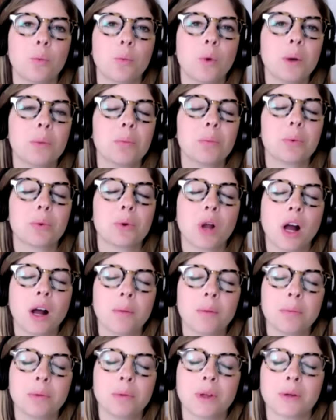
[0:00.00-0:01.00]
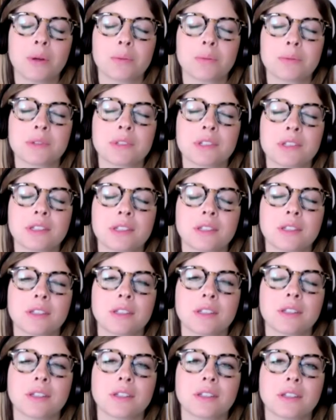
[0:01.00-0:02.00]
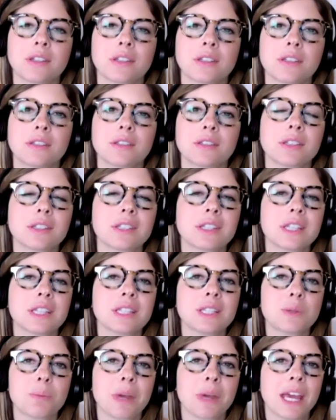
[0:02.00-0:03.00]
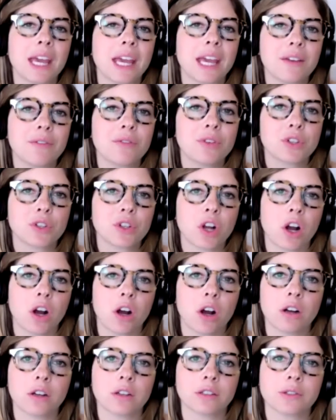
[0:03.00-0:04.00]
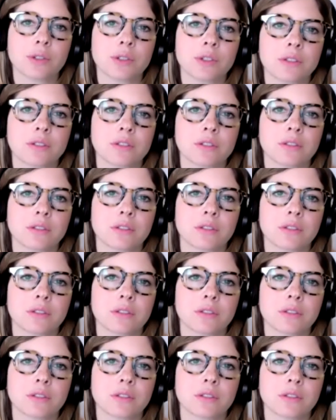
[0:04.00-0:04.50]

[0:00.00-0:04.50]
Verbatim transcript: What problems does this behavior cause?